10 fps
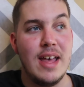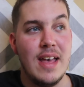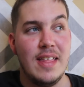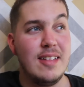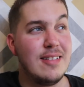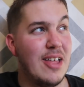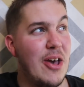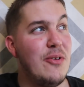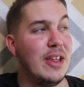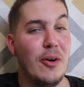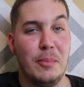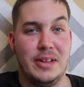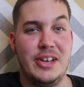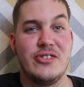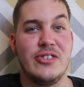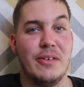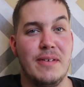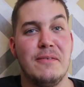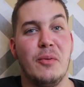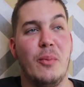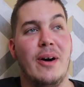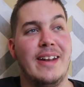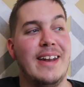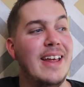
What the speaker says: This is the only competition I've ever won.